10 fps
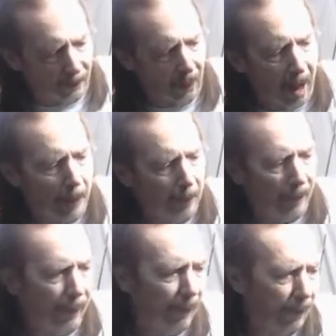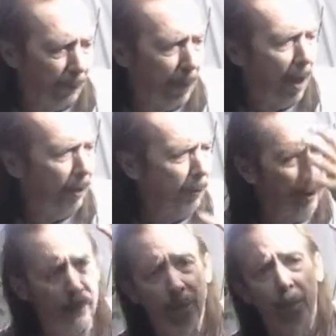the top is, the bottom
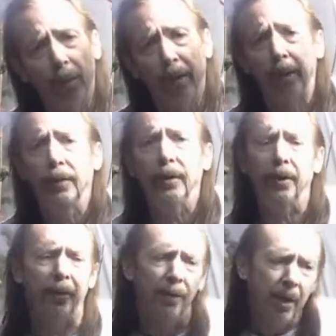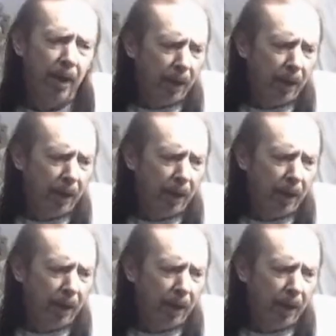isn't, whatever it is.